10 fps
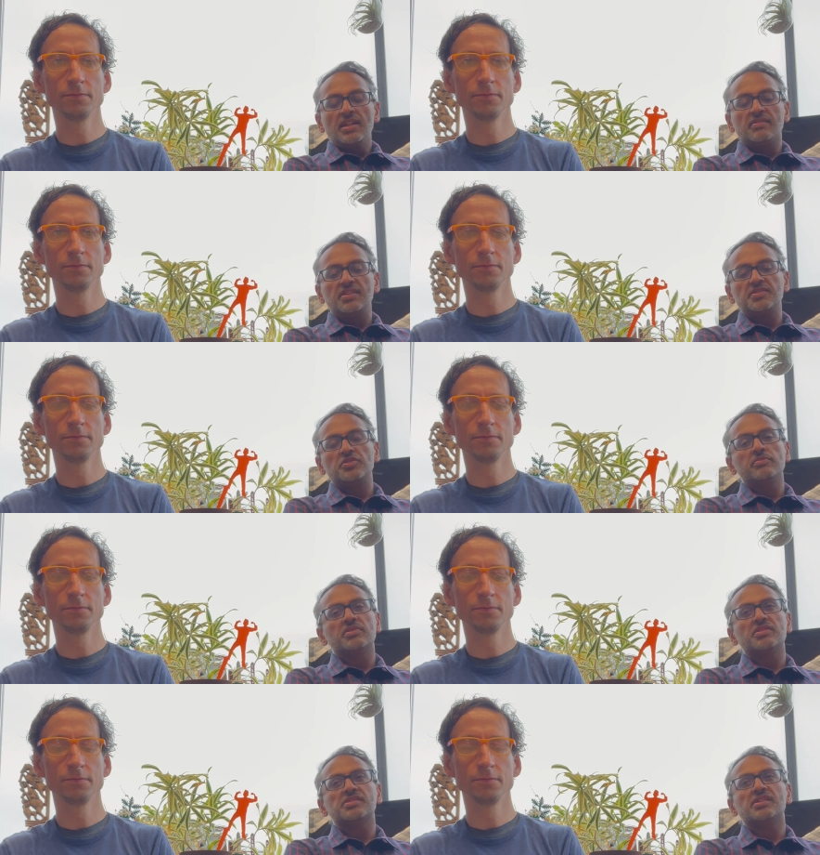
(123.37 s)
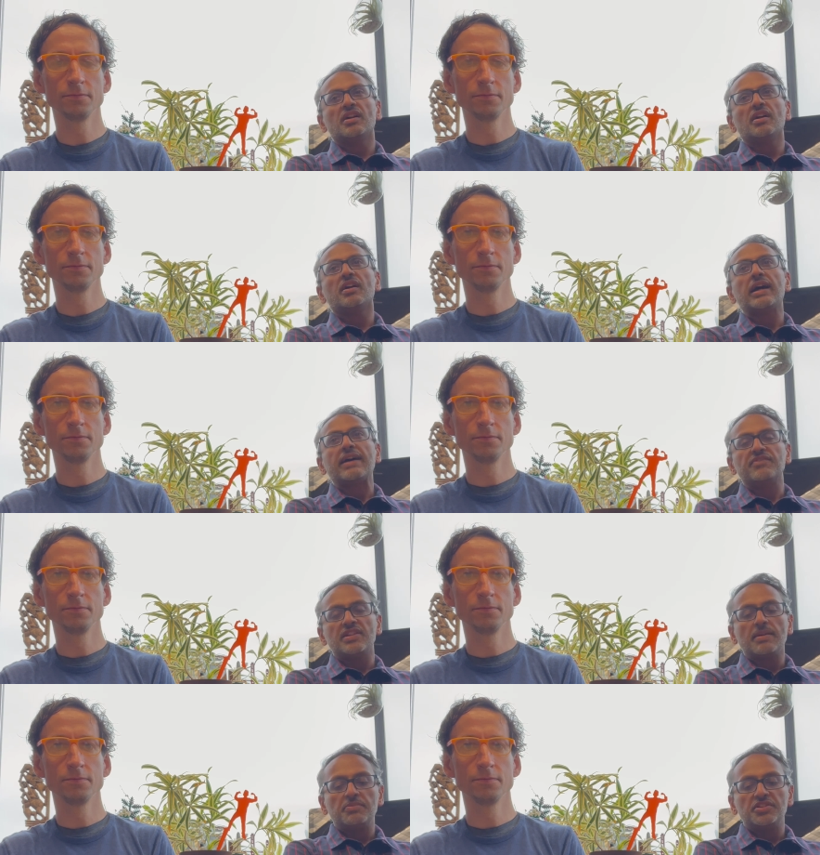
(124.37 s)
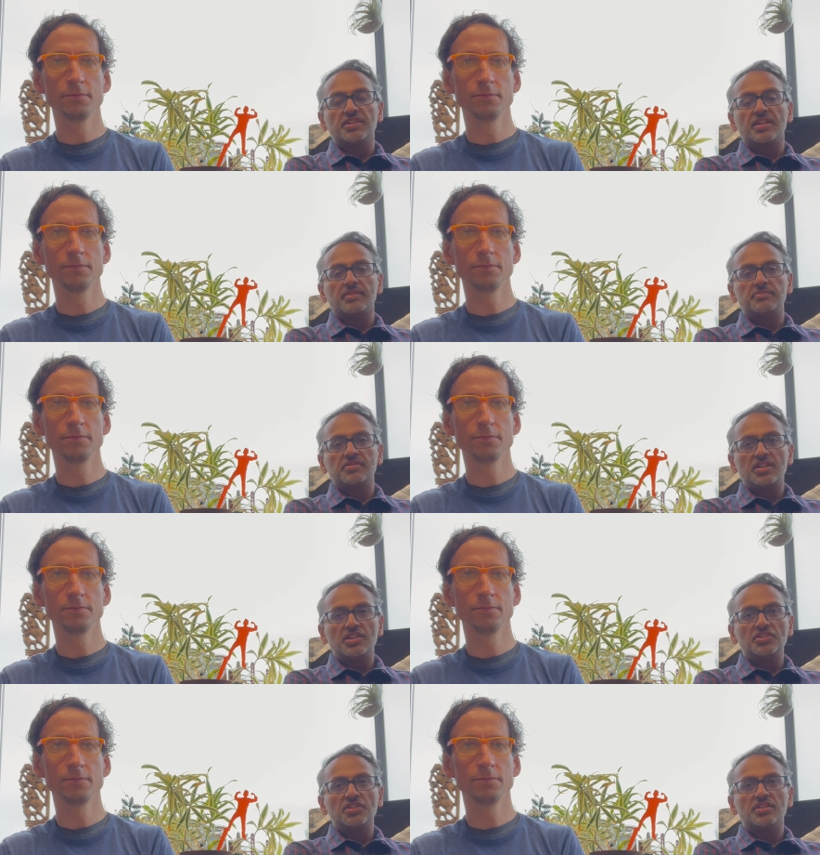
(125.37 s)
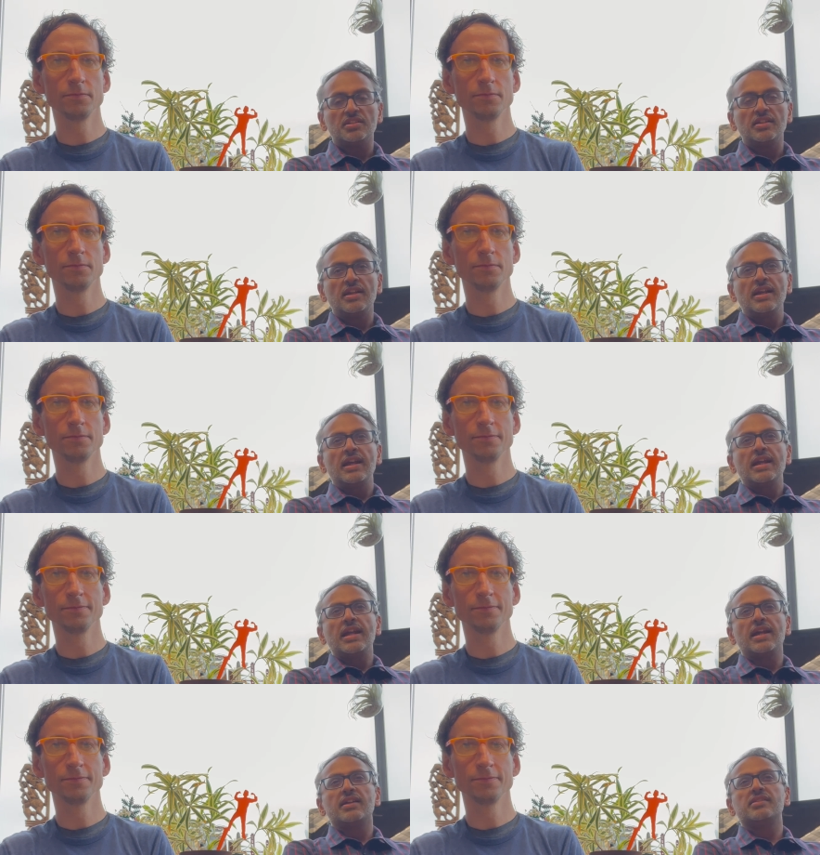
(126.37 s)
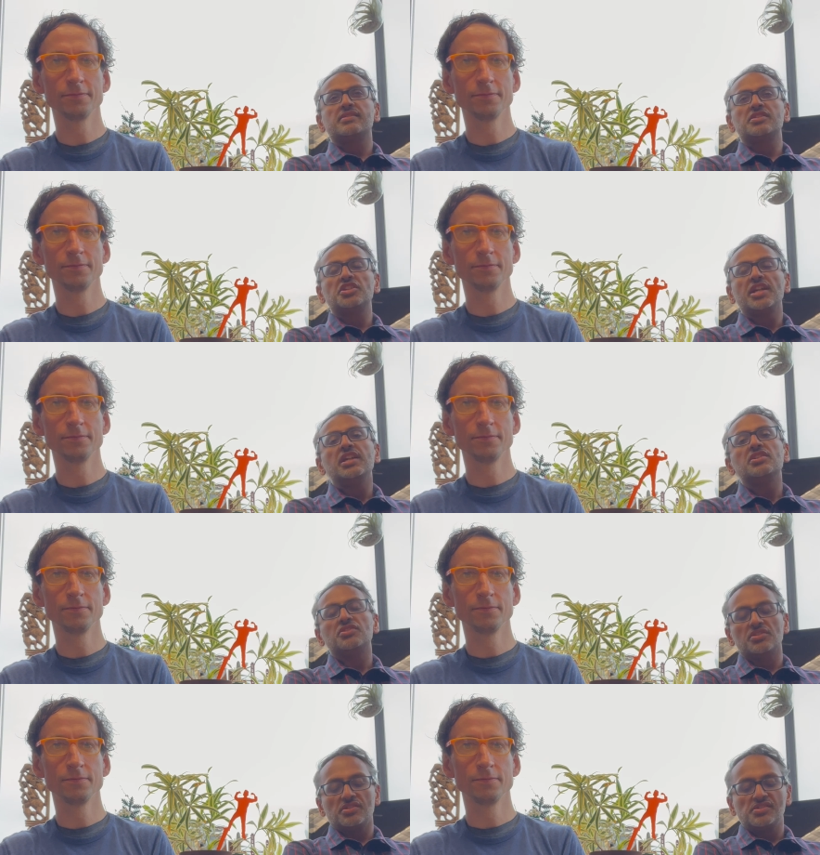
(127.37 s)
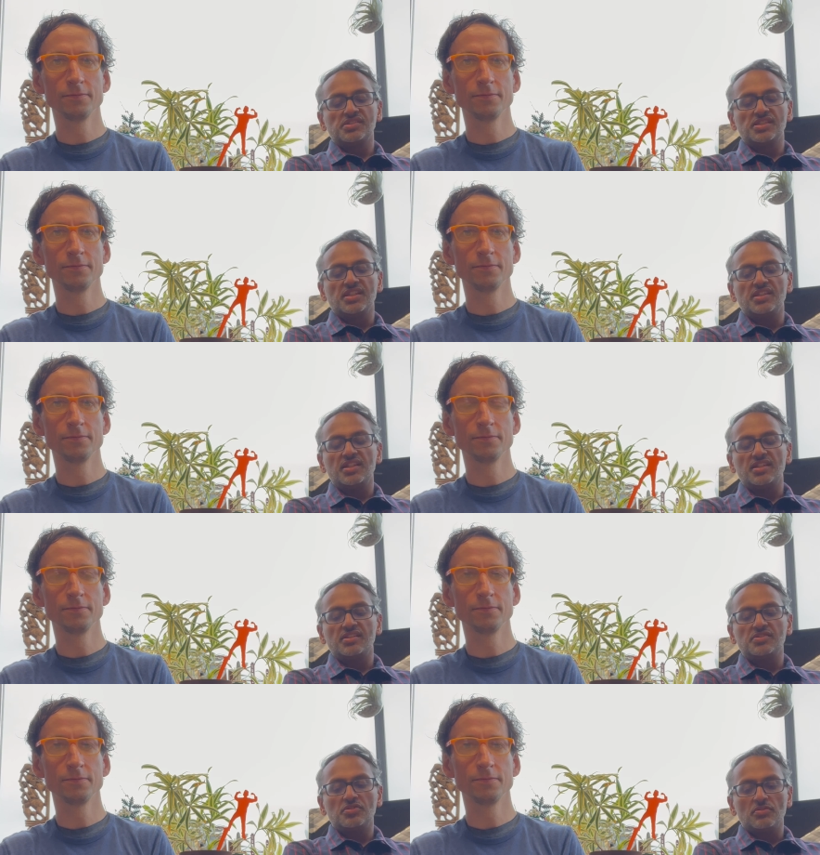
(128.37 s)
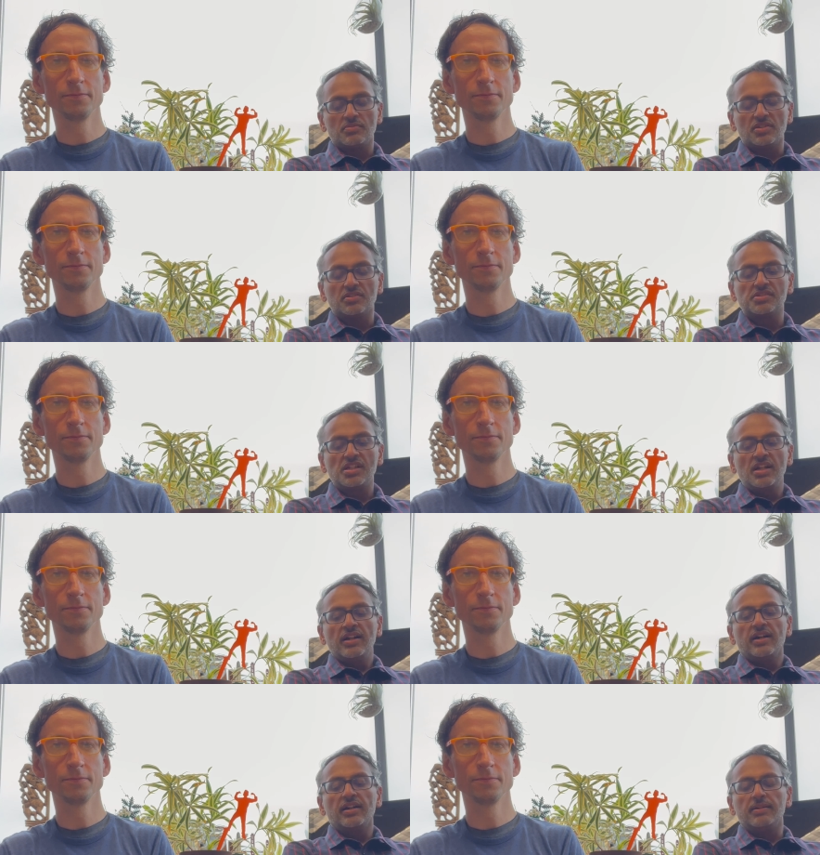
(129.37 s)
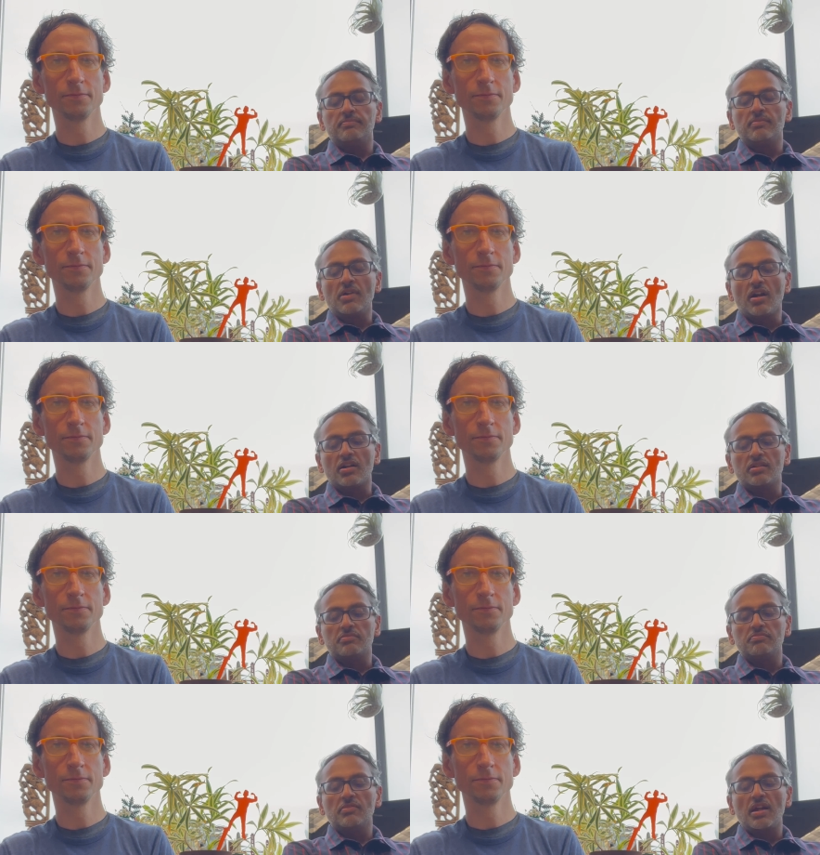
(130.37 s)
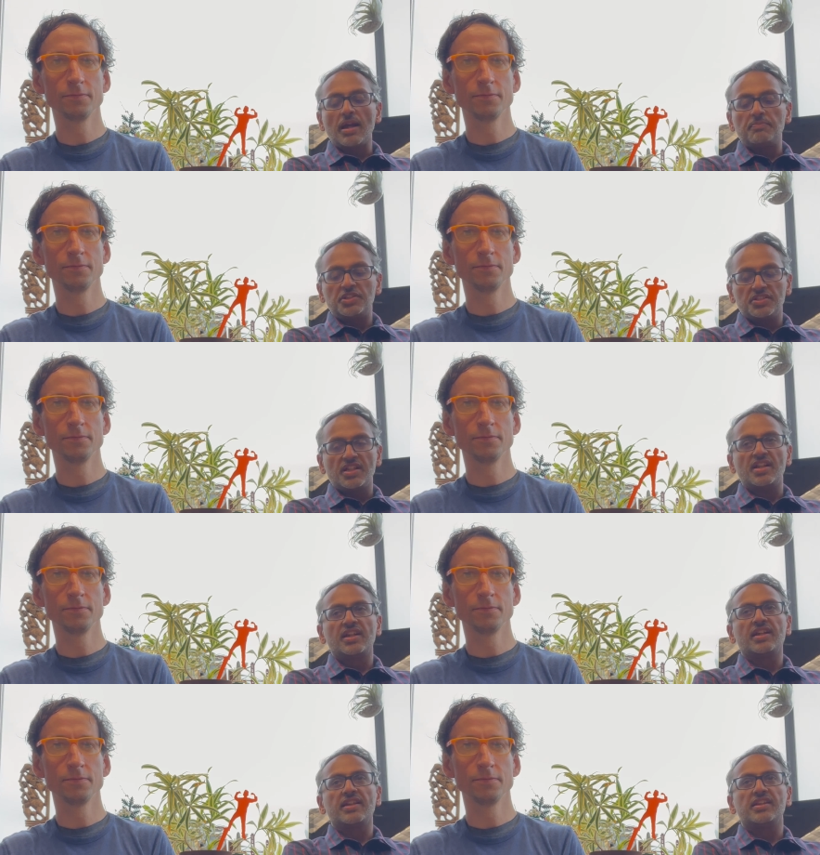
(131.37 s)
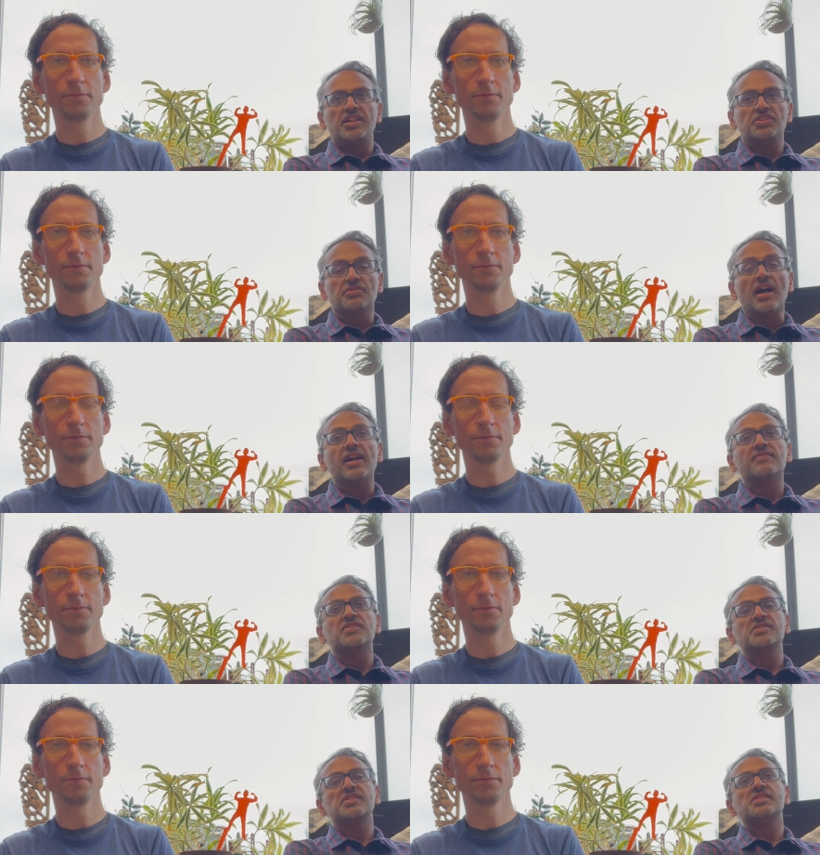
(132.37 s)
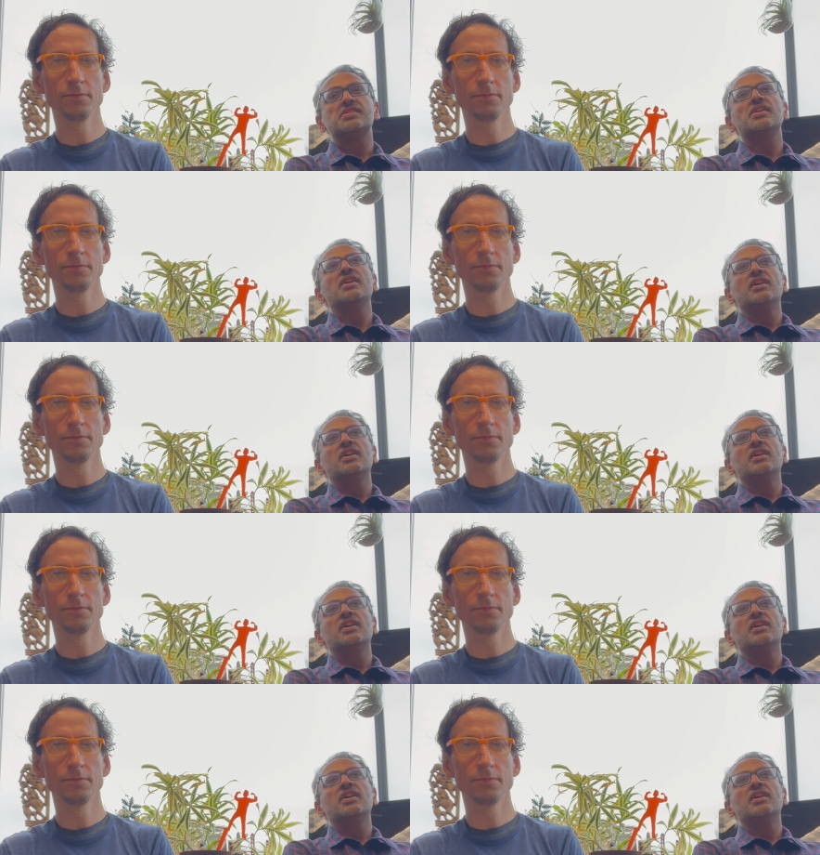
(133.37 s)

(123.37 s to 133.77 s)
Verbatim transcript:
Speaker 1: Now, these tumors have an epigenetic mutation, and the changes in these tumors um, are epigenetic and they drive disease